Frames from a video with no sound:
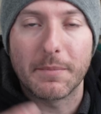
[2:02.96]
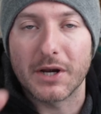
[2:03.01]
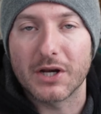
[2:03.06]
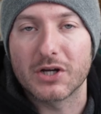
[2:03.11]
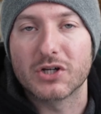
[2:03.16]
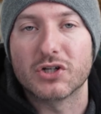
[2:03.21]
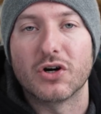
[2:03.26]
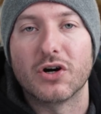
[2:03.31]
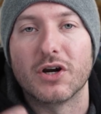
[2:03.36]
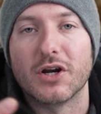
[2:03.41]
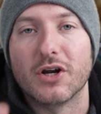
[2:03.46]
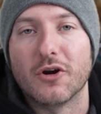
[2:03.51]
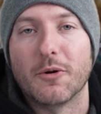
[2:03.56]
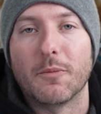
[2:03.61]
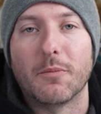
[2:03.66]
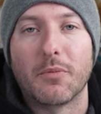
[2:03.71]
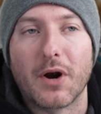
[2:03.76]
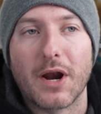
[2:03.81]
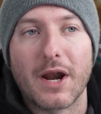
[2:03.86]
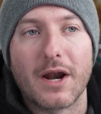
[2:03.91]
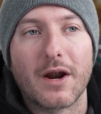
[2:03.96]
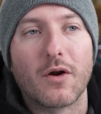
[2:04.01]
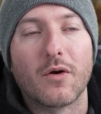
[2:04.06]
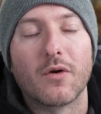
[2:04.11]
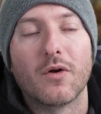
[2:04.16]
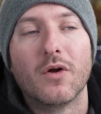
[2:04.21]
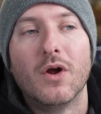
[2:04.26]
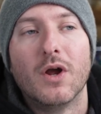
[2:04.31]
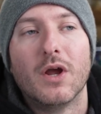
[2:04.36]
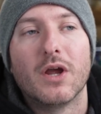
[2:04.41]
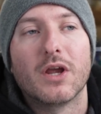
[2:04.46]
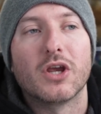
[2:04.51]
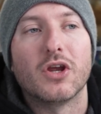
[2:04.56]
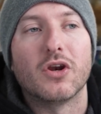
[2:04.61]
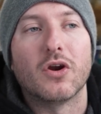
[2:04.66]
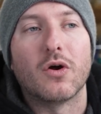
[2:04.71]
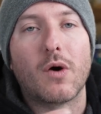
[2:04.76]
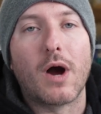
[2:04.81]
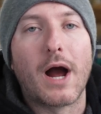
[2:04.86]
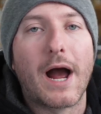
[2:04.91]
picture in your brain on
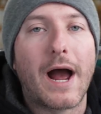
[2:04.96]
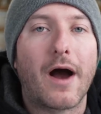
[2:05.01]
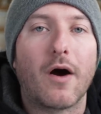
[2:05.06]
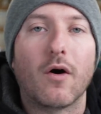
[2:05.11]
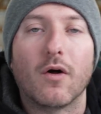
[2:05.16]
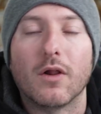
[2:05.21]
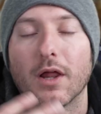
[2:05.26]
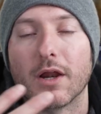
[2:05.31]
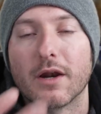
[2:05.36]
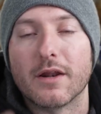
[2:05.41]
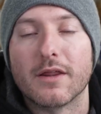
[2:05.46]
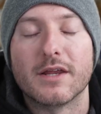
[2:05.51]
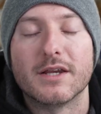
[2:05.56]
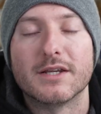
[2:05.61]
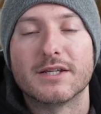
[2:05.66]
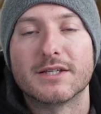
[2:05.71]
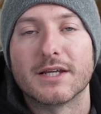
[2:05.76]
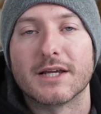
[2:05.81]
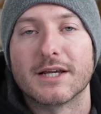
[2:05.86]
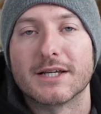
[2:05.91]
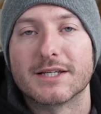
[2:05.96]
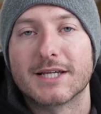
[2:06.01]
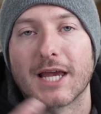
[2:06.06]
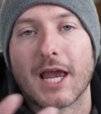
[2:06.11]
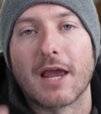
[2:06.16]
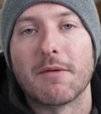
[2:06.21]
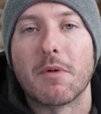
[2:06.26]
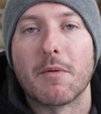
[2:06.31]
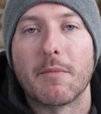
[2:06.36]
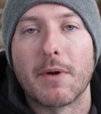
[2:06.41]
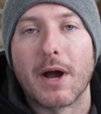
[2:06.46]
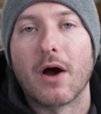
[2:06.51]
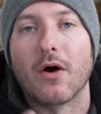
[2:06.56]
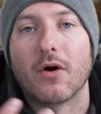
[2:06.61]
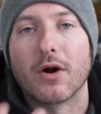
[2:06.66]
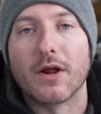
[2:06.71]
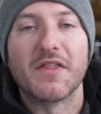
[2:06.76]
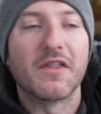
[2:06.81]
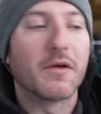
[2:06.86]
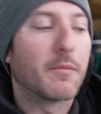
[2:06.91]
how a lot of these things came
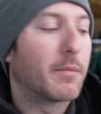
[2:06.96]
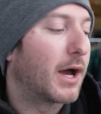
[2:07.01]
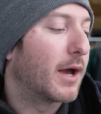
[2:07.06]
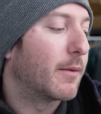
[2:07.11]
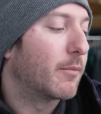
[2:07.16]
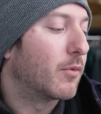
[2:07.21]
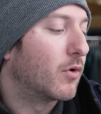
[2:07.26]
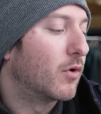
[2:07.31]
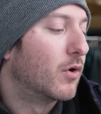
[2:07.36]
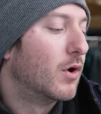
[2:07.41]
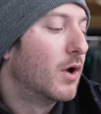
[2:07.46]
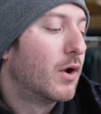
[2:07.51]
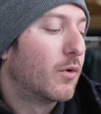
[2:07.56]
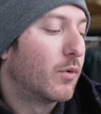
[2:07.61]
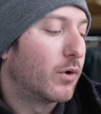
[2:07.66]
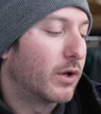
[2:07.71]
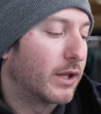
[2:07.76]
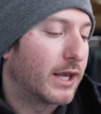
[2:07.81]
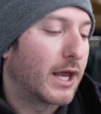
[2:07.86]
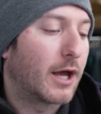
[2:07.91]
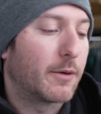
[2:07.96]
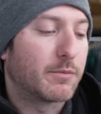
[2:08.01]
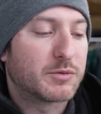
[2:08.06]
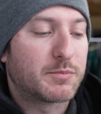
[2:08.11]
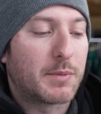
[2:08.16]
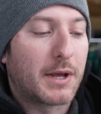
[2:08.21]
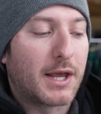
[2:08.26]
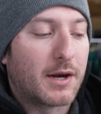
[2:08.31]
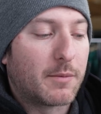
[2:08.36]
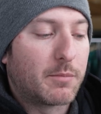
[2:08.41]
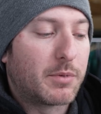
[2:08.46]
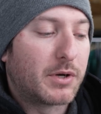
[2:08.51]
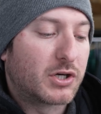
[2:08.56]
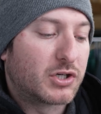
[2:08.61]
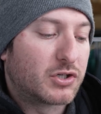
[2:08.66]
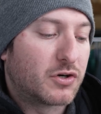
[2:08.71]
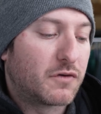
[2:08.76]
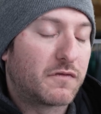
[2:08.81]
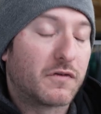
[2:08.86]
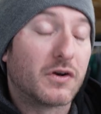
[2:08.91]
about in the Bible. Really helps paint a
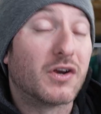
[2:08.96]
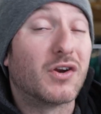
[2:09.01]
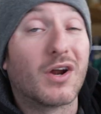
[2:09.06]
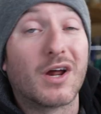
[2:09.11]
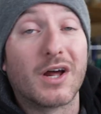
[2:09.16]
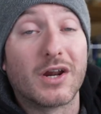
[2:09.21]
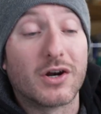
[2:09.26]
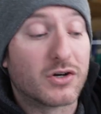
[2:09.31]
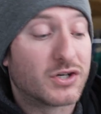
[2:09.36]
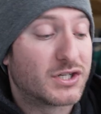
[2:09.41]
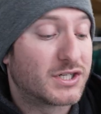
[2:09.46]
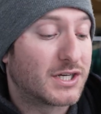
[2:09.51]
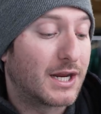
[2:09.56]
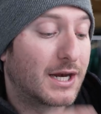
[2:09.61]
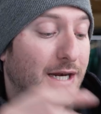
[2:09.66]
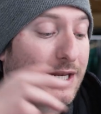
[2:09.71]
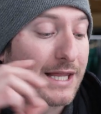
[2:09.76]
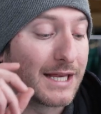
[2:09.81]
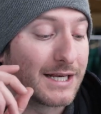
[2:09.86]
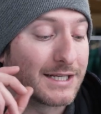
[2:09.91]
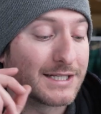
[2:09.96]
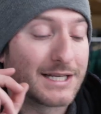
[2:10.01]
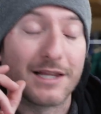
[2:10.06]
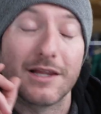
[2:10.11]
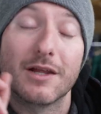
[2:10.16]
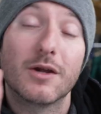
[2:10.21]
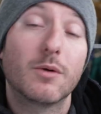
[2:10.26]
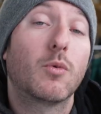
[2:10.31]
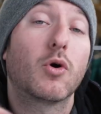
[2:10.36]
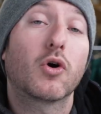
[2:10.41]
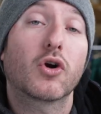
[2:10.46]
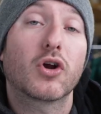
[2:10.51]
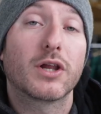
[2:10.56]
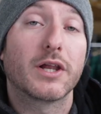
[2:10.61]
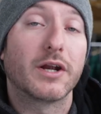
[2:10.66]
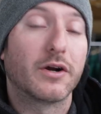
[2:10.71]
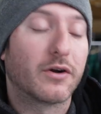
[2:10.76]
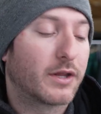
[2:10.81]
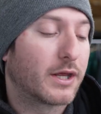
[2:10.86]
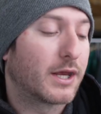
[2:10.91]
picture for you to understand things a little more
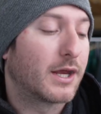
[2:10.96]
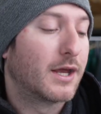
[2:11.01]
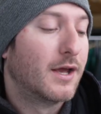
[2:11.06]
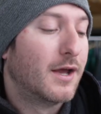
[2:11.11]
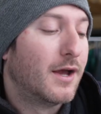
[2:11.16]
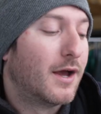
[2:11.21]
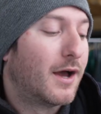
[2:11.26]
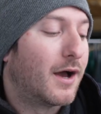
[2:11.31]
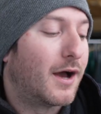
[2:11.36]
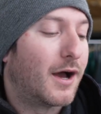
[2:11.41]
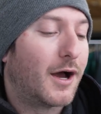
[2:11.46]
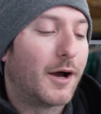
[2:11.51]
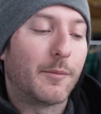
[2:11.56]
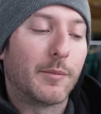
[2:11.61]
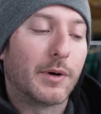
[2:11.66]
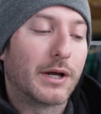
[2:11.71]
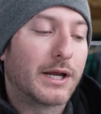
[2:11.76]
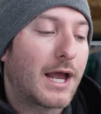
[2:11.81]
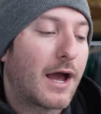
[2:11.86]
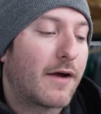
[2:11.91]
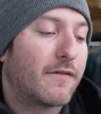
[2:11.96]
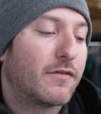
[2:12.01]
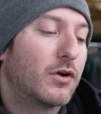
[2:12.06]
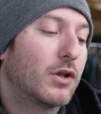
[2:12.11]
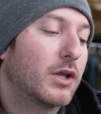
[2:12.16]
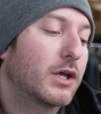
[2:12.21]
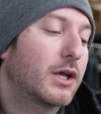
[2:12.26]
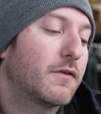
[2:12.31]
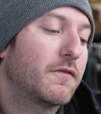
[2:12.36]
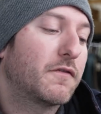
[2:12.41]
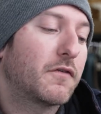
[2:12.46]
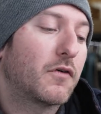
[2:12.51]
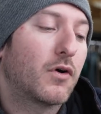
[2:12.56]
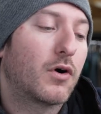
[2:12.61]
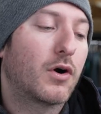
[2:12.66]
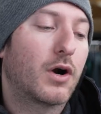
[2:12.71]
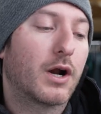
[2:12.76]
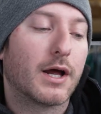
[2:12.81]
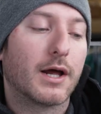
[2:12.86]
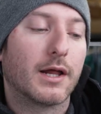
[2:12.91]
clearly. But yeah, if you're looking
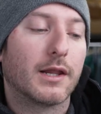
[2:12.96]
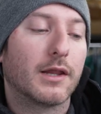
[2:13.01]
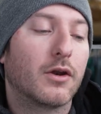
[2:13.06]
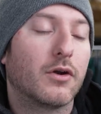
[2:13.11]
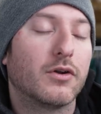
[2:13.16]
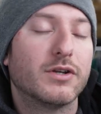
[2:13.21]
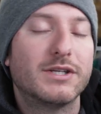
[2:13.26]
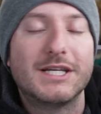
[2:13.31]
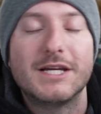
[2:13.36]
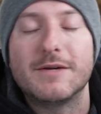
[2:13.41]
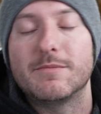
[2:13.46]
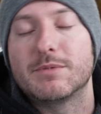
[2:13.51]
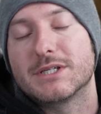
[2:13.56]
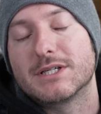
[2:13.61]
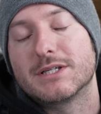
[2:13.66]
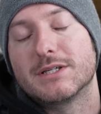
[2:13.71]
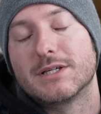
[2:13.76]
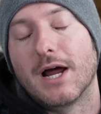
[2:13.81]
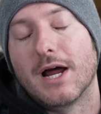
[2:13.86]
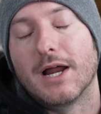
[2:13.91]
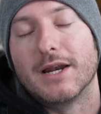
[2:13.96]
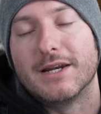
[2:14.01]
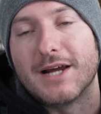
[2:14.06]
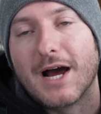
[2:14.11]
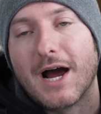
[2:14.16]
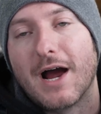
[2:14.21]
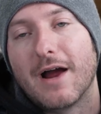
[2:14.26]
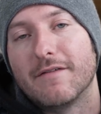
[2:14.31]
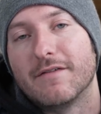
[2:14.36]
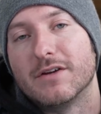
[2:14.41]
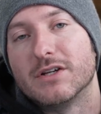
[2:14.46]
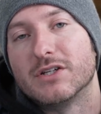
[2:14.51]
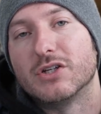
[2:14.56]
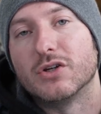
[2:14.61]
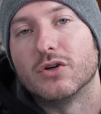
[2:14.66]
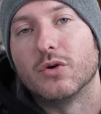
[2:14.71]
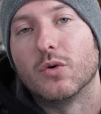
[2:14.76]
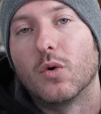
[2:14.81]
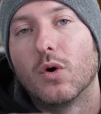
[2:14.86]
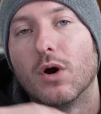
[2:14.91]
for a little deep dive
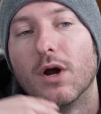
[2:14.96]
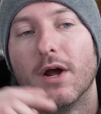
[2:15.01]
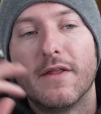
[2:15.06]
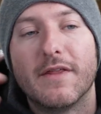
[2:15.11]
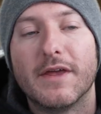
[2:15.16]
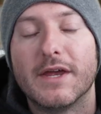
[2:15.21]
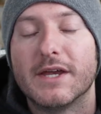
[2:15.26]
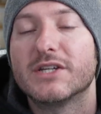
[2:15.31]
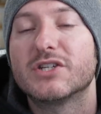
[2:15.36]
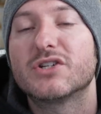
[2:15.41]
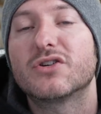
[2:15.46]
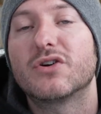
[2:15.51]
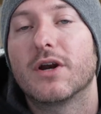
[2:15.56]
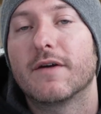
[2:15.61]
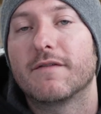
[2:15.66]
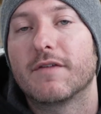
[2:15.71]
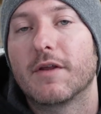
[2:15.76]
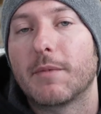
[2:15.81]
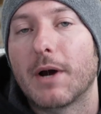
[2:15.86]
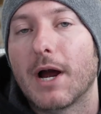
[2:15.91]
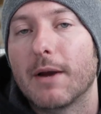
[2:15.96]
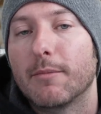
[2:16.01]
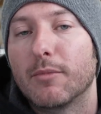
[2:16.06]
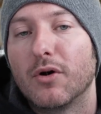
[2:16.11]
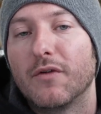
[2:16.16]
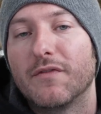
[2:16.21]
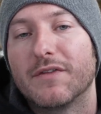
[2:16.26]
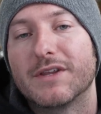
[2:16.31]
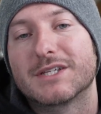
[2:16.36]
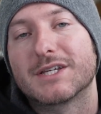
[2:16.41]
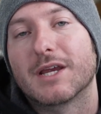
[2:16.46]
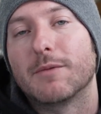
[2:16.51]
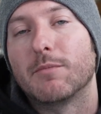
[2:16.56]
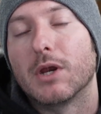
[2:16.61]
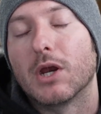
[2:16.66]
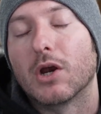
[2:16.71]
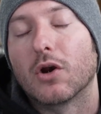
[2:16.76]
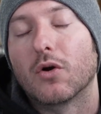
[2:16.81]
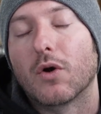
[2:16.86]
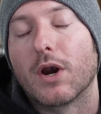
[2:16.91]
into the history of the Bible, this can
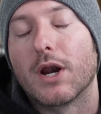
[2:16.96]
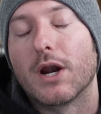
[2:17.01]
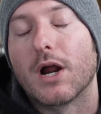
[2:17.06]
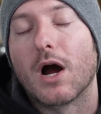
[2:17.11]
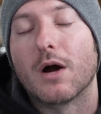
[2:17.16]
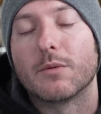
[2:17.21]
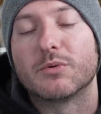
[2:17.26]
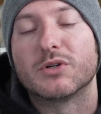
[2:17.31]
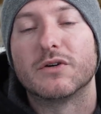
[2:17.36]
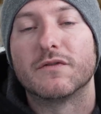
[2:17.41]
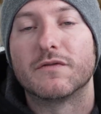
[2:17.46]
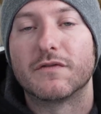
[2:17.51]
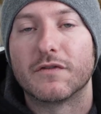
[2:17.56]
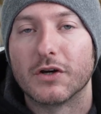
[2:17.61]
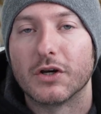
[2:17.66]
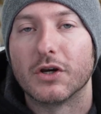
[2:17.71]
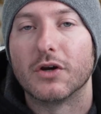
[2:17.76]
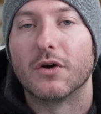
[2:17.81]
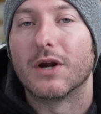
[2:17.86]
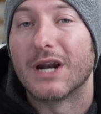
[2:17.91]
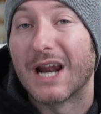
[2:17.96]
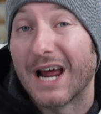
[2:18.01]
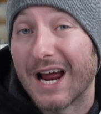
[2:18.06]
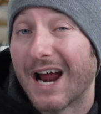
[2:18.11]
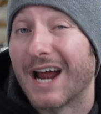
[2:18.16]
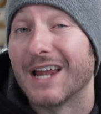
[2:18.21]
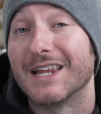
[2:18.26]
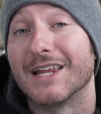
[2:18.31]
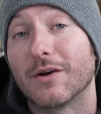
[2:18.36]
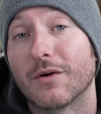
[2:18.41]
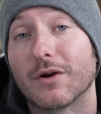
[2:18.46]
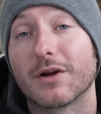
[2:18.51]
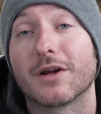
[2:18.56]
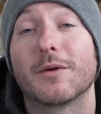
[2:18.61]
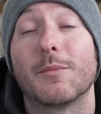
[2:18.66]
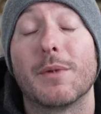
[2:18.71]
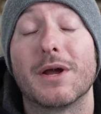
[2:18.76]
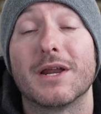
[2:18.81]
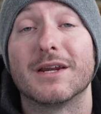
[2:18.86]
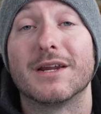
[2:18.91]
be a great option for you, and I highly
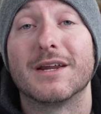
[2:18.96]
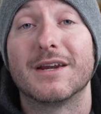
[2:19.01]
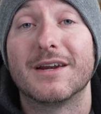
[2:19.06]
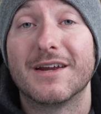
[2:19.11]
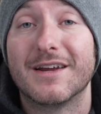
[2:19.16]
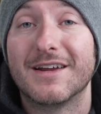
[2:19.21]
recommend it.